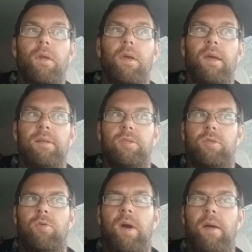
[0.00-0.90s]
It's
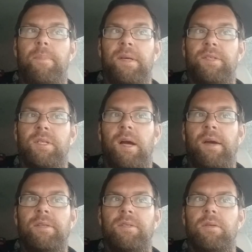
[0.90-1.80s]
quite a big
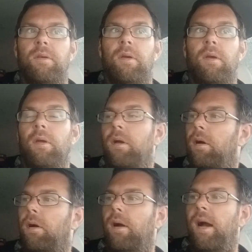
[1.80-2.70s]
site.
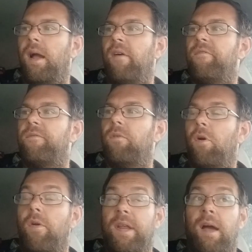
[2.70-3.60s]
I
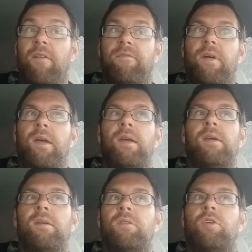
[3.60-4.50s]
already have
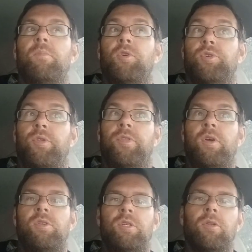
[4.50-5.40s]
a commercial
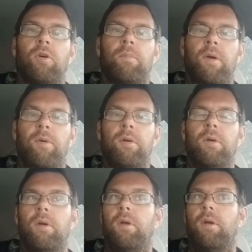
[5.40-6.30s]
30 lawnmower,
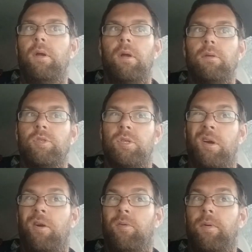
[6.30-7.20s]

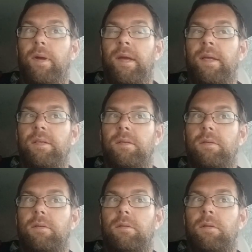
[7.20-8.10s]
so it's
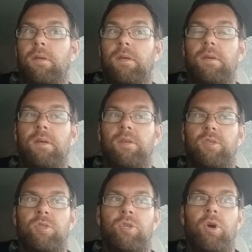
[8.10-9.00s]

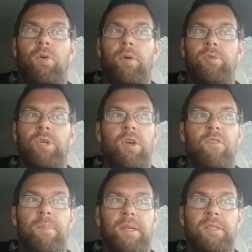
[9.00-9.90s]
the Toro
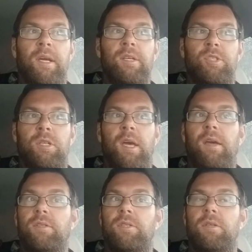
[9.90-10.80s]
Turfmaster
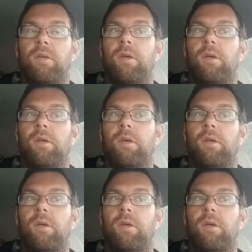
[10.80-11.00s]
HDX.